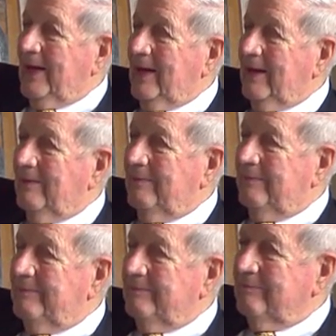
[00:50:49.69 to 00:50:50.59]

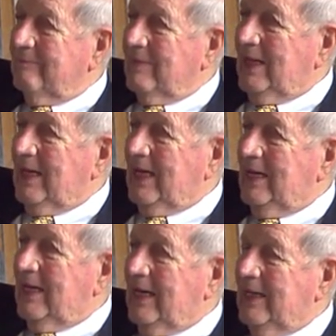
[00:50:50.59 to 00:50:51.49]
um,
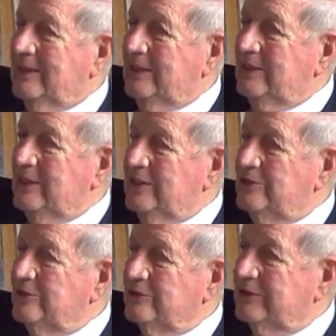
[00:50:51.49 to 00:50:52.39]
and and I think the
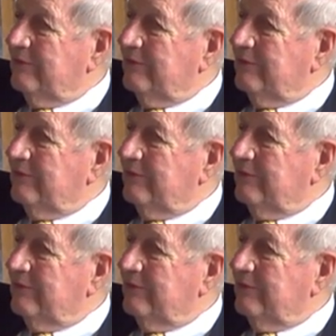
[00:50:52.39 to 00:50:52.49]
issues are